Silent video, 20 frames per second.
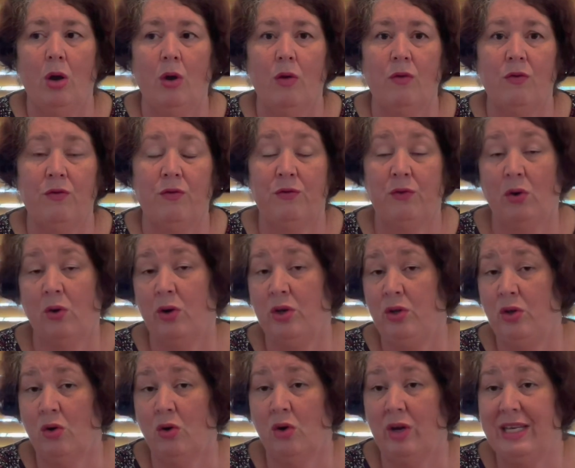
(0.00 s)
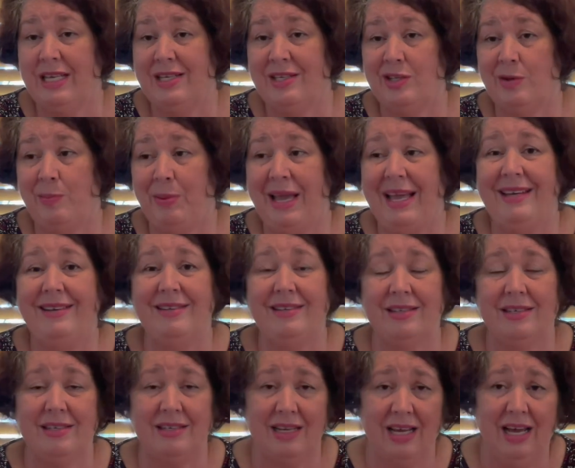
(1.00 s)
For your
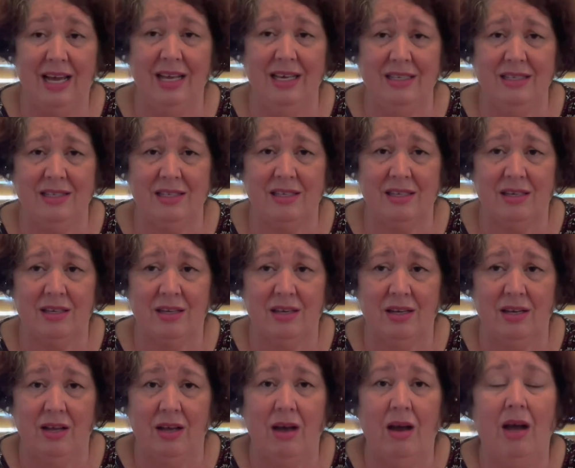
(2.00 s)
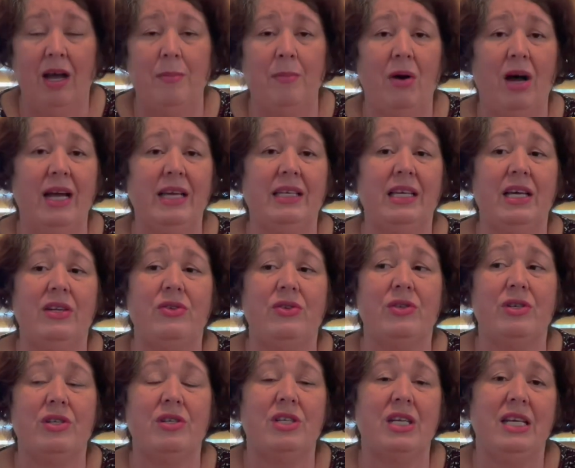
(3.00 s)
independent task, I might get
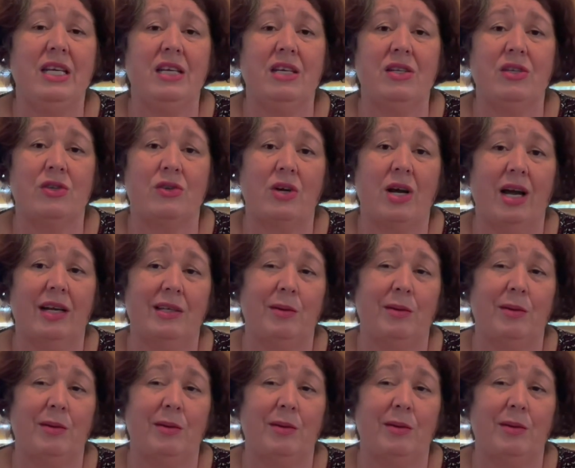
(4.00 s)
you to deconstruct a